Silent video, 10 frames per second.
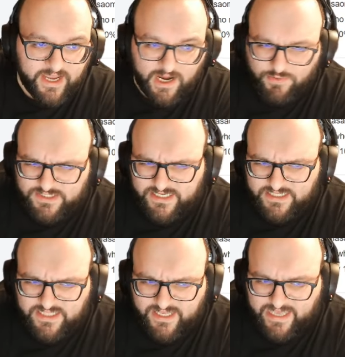I wouldn't say
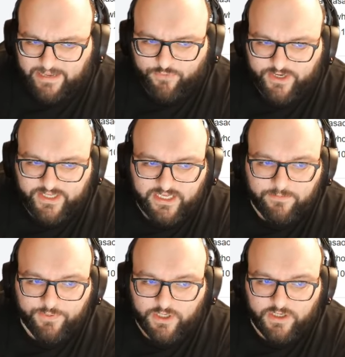it's like game breaking,
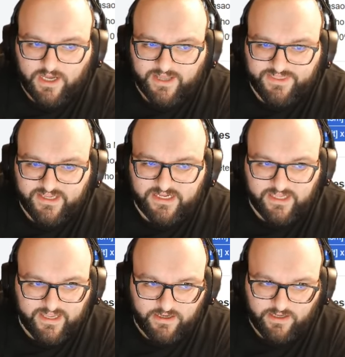but I think
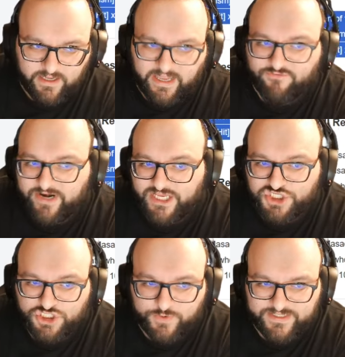in
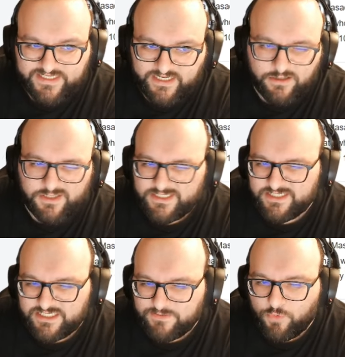relation to his skill, this is
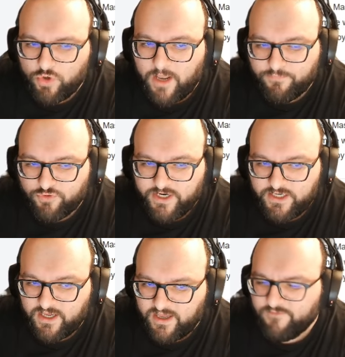a small
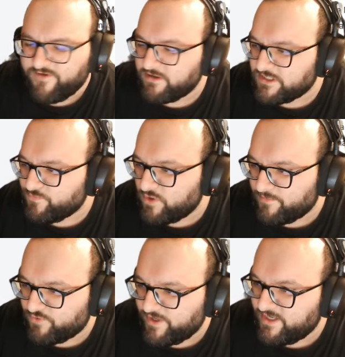upgrade, a very small
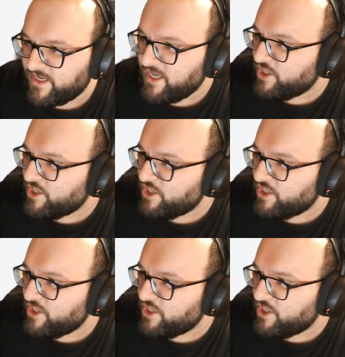upgrade.